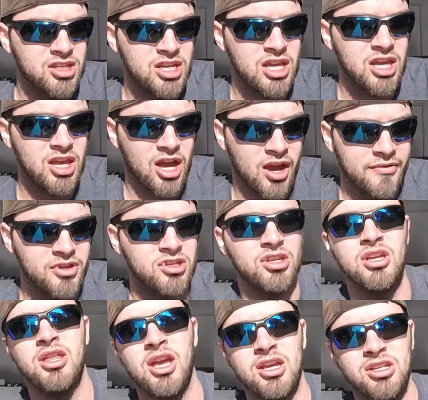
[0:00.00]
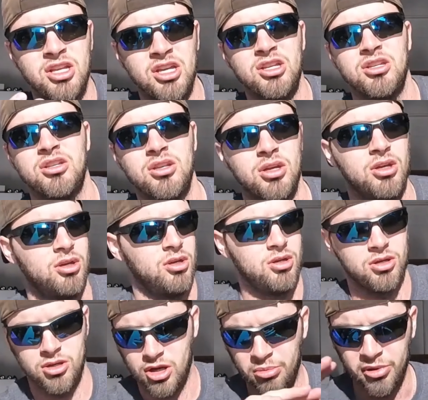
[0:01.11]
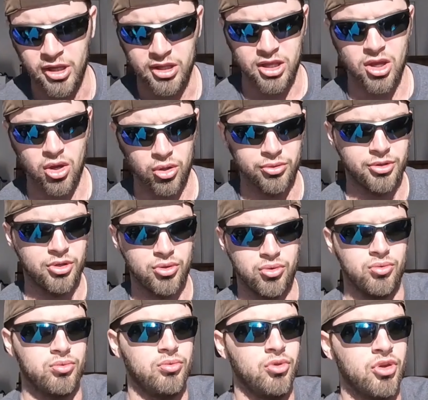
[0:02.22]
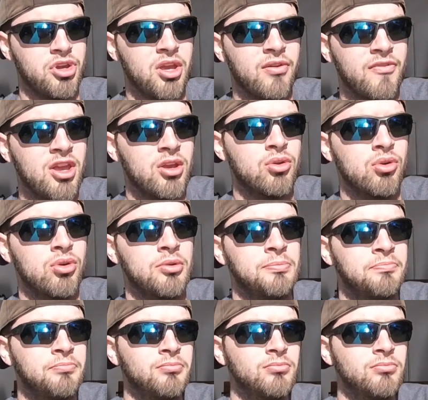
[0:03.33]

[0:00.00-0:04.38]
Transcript: ST, obviously the ST's completely whole new looking vehicle.